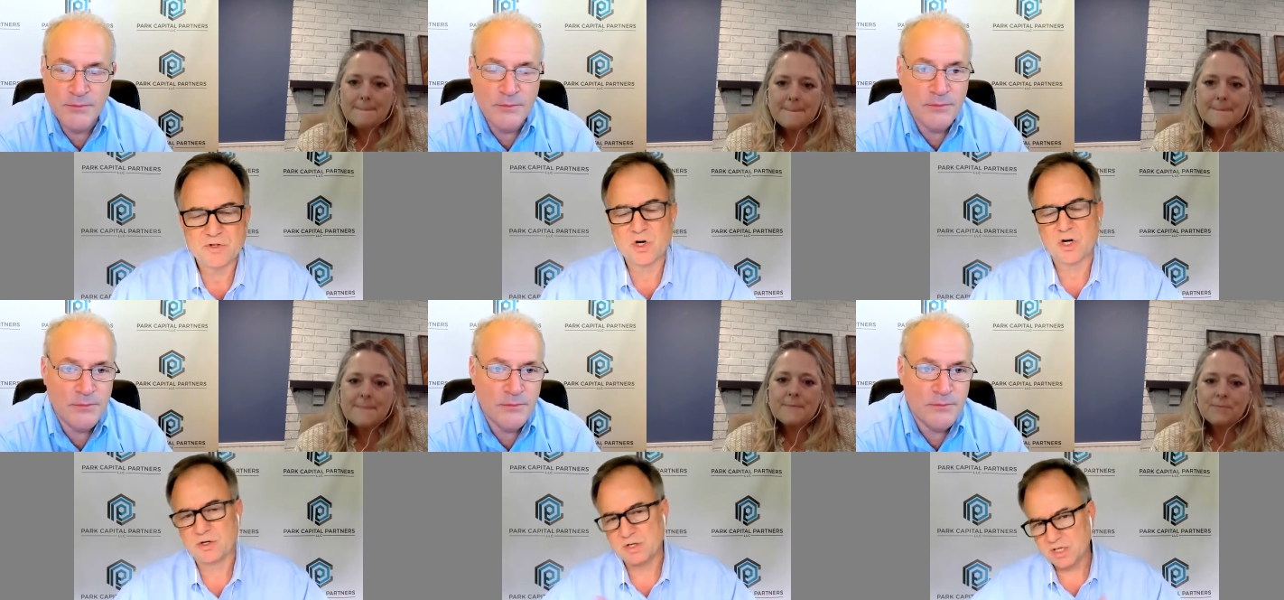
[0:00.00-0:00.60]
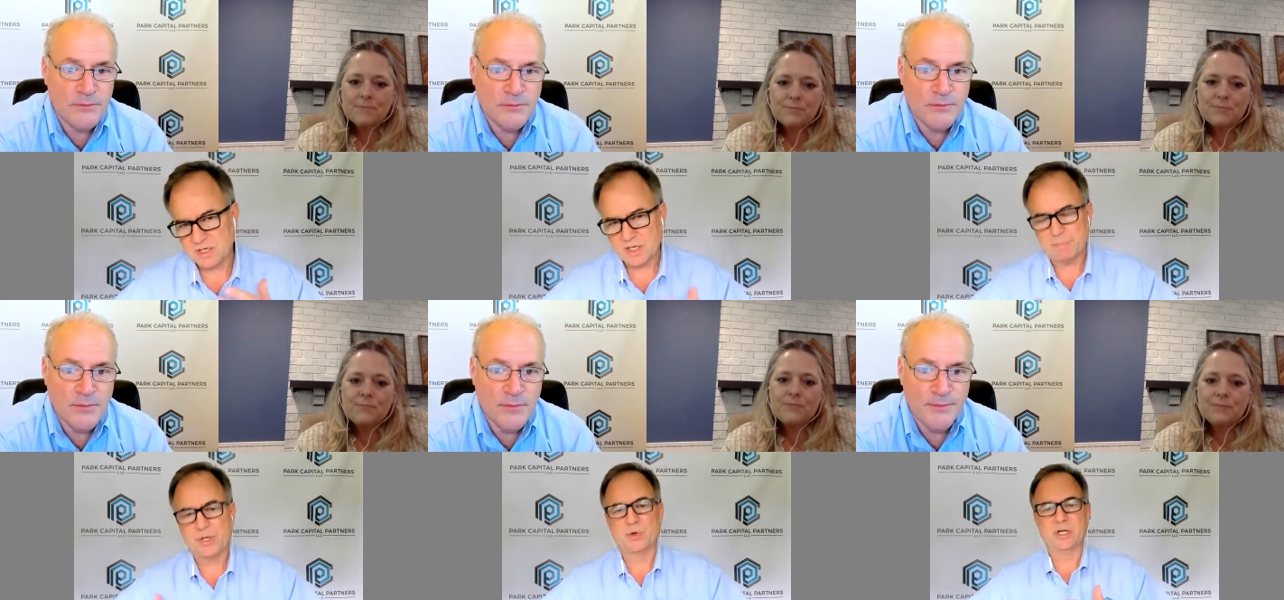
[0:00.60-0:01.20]
Speaker 1: or started, you know,
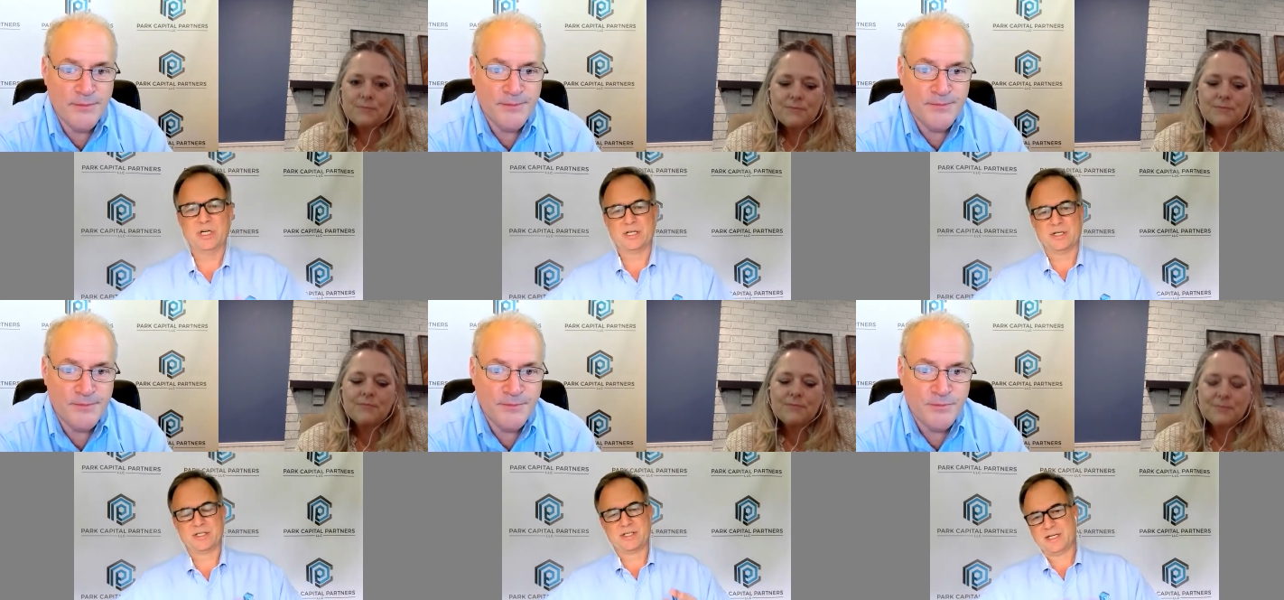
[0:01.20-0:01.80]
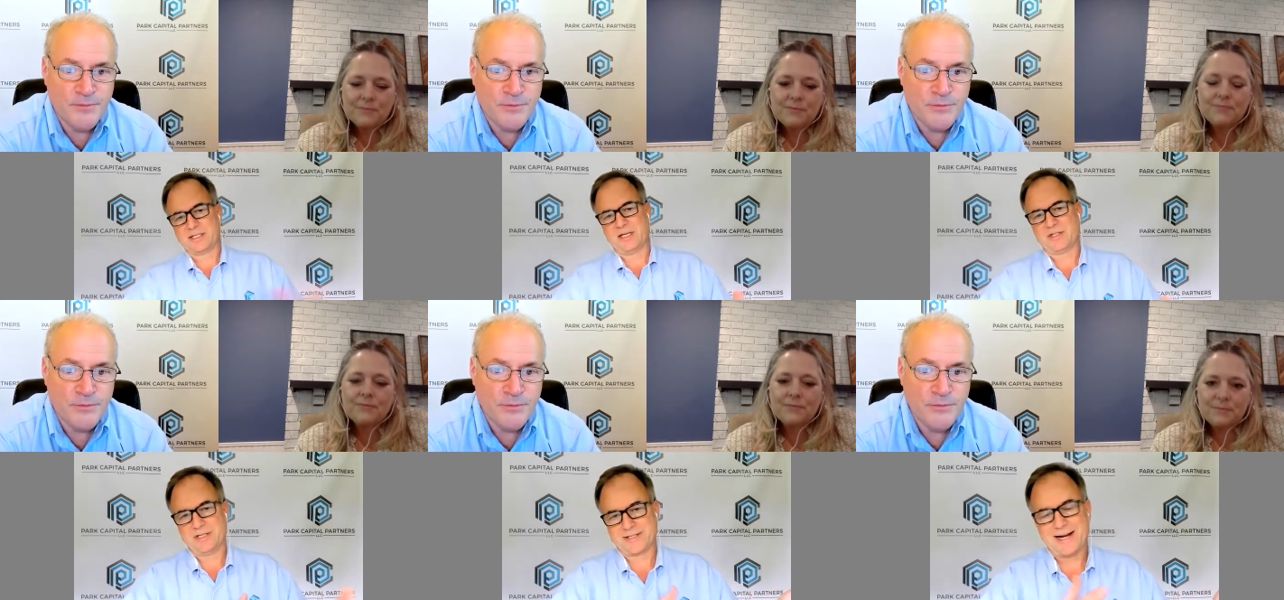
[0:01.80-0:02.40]
building a, a,
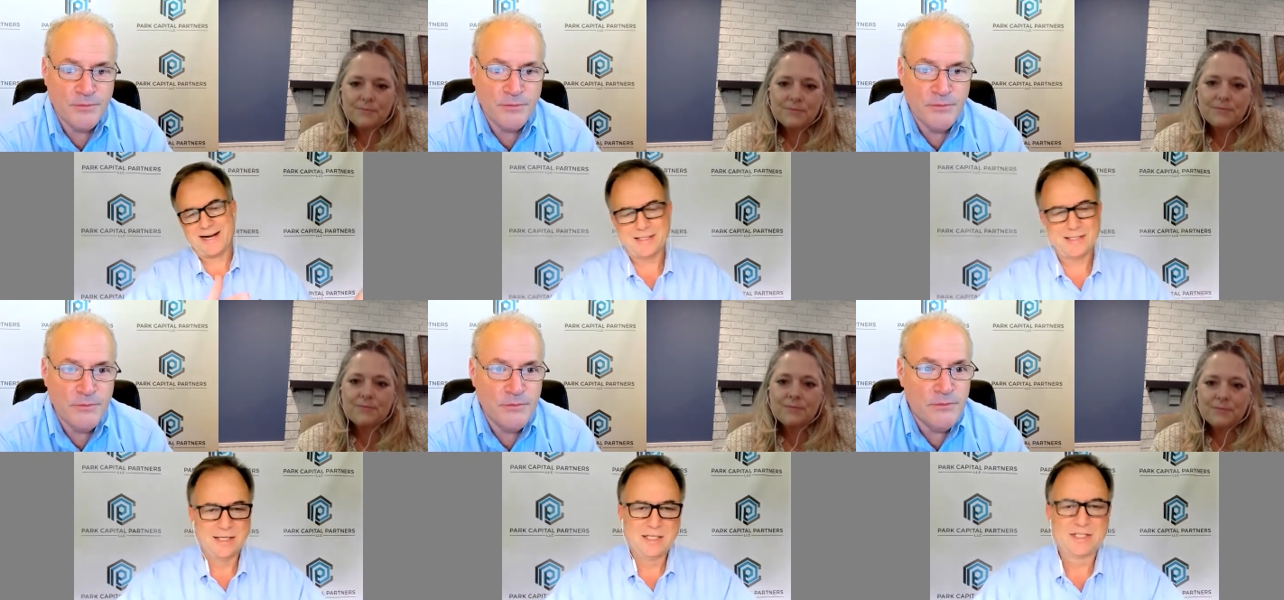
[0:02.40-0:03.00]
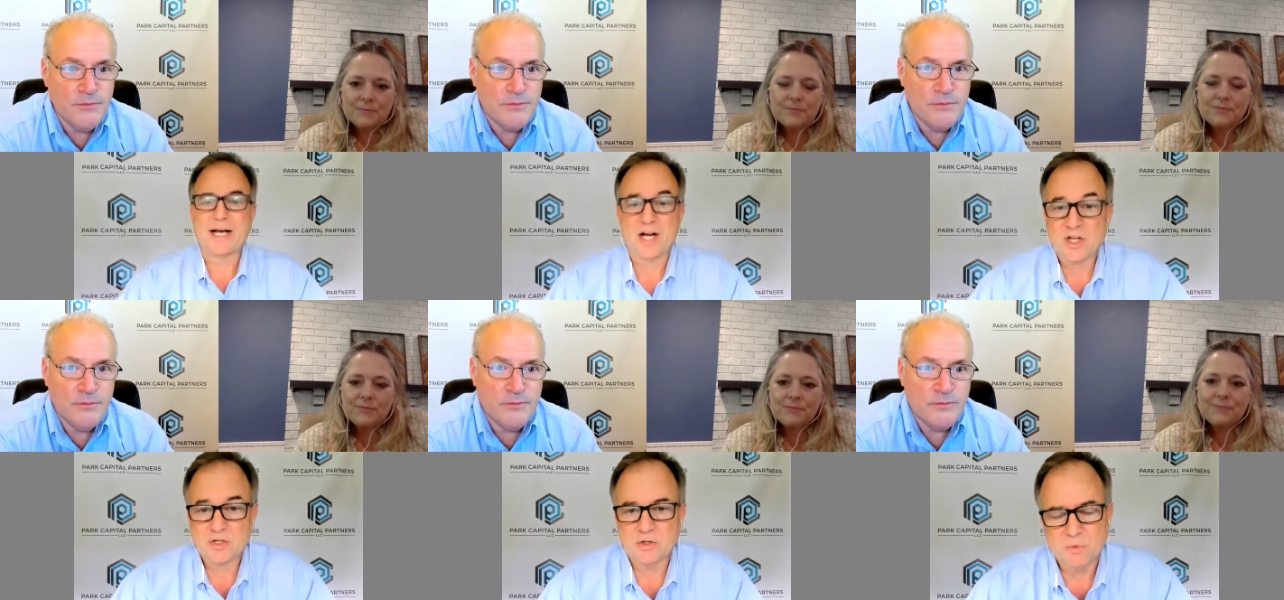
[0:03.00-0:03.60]
essentially a side side
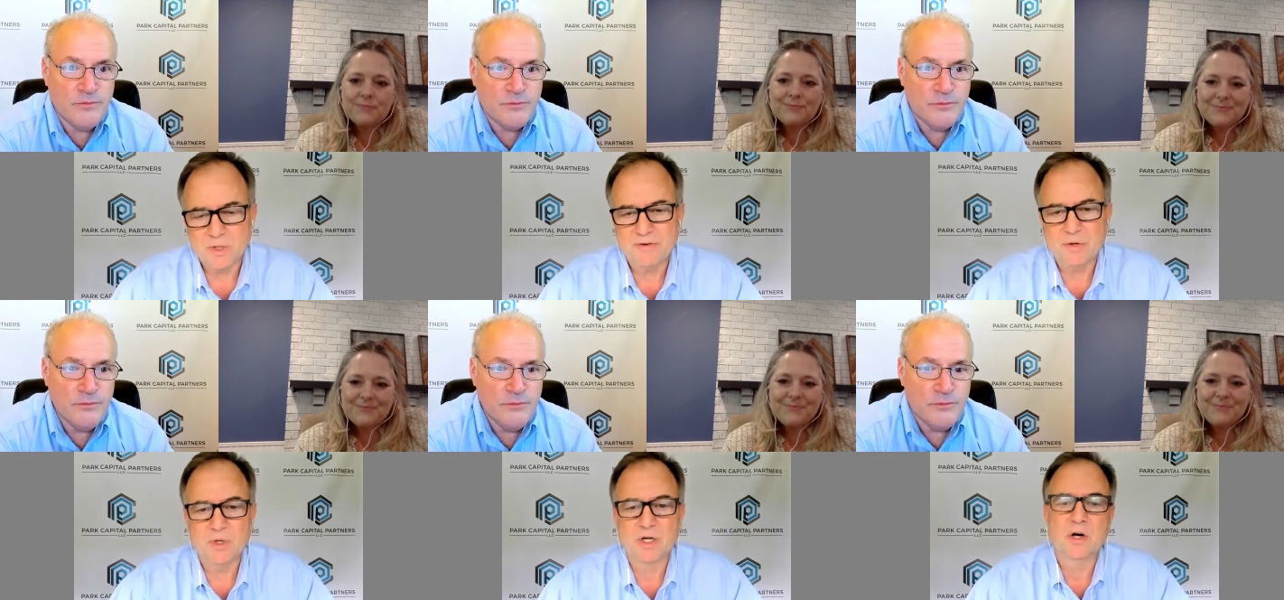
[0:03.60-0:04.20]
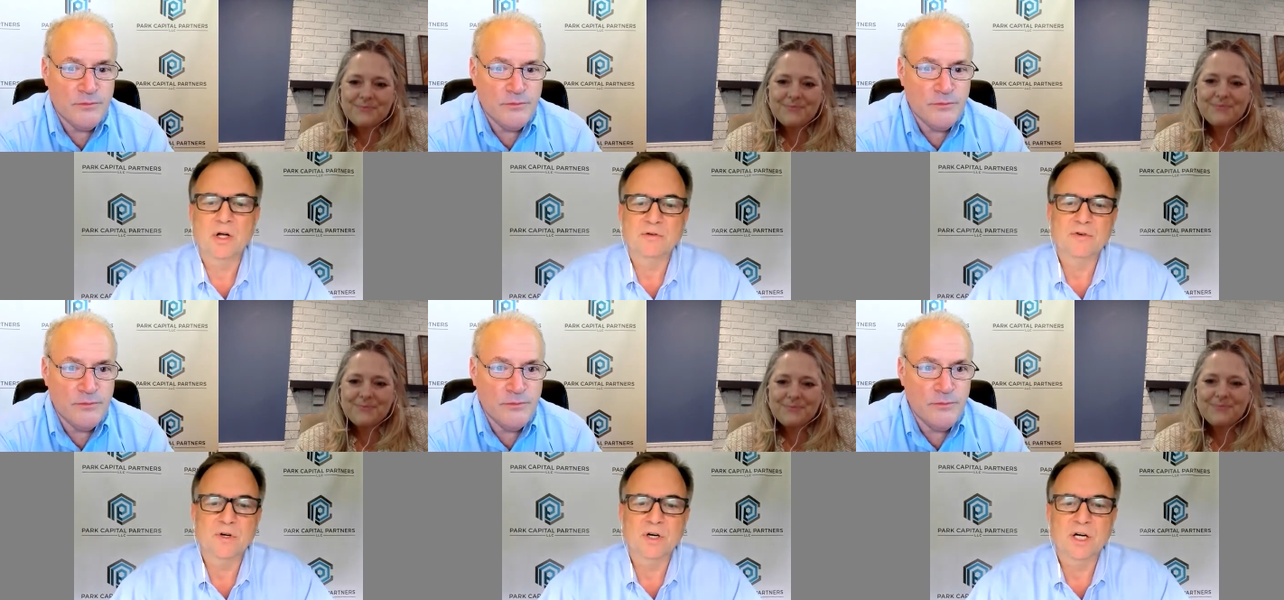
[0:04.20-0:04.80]
hustle or whatever you want to call mm-hmm. it
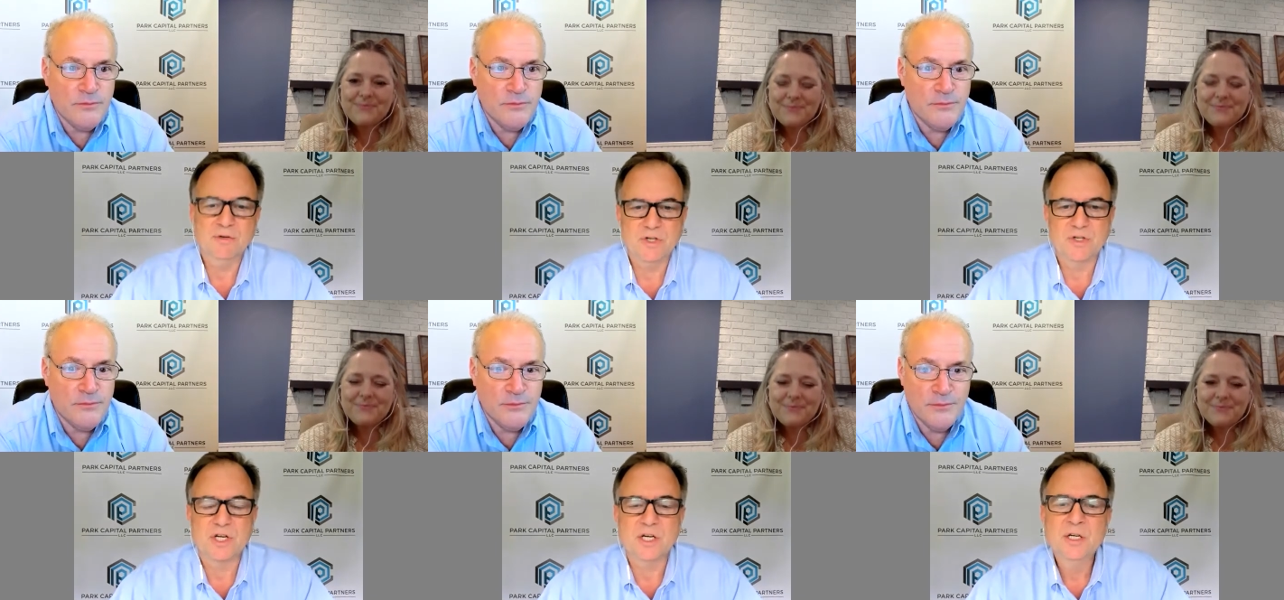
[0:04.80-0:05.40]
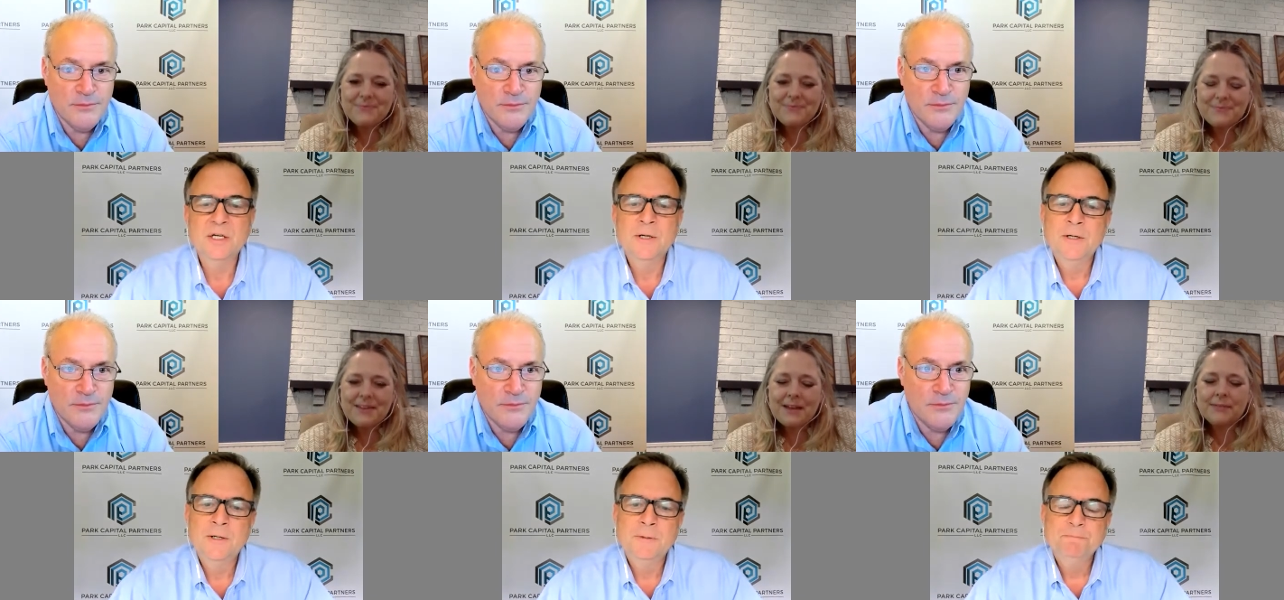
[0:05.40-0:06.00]
for uh, in real estate?
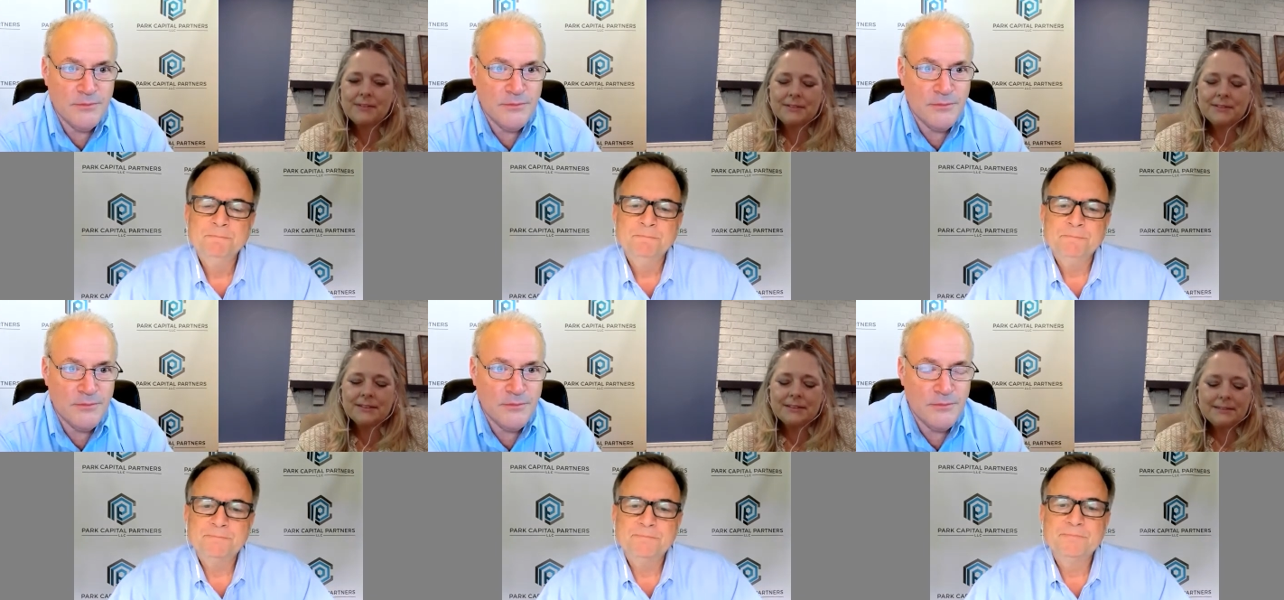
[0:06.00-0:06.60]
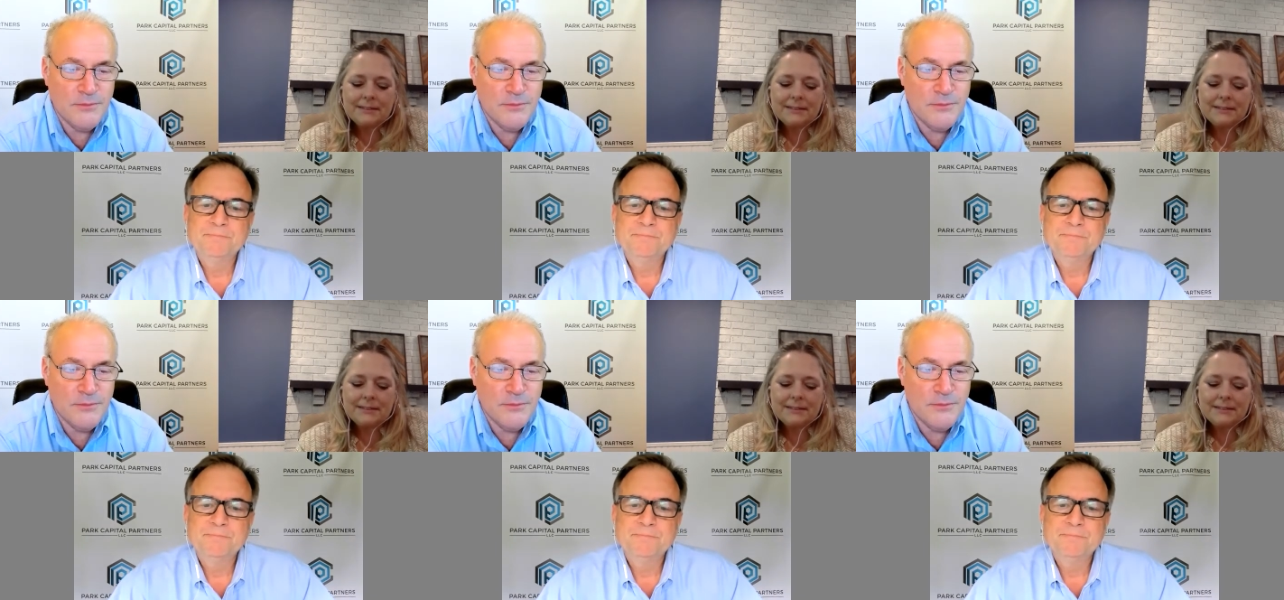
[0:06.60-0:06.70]
Speaker 2: Absolutely.